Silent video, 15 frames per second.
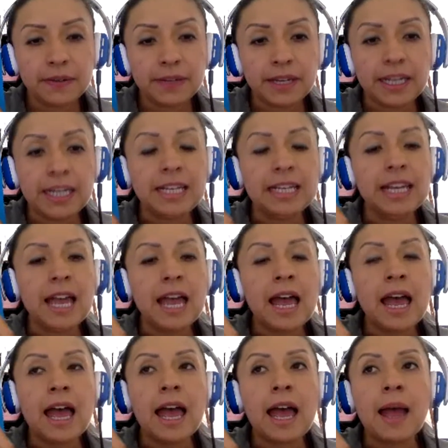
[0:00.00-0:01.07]
in
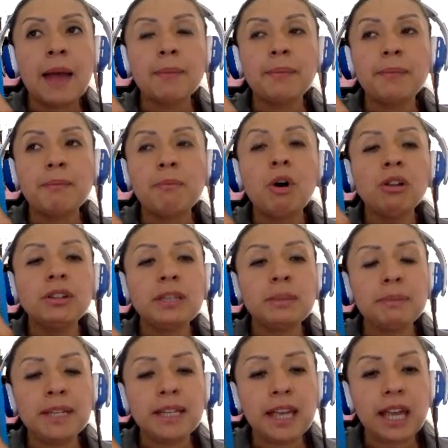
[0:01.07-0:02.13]
a
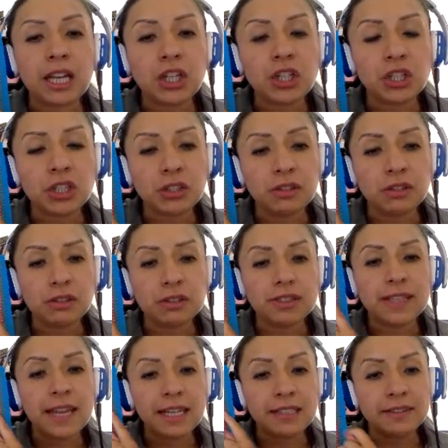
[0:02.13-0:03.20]
multiplication
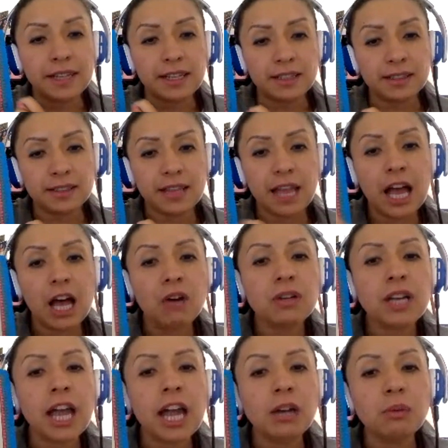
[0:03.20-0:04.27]
sentence? How
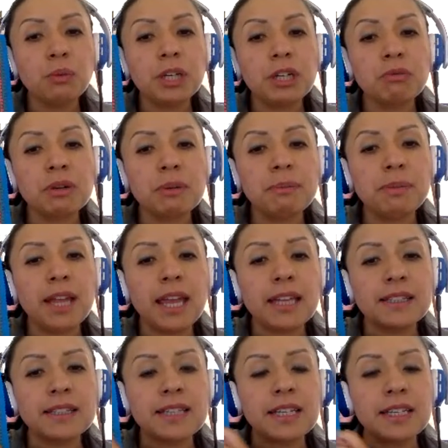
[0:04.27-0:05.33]
can we
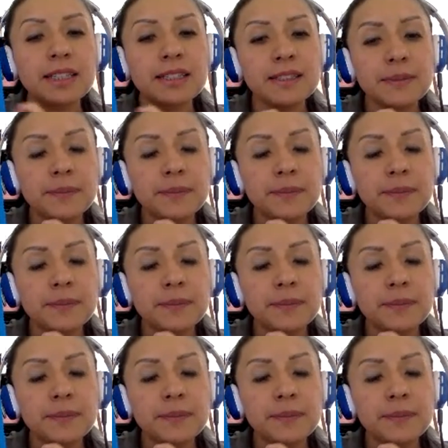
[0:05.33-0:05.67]
replace this?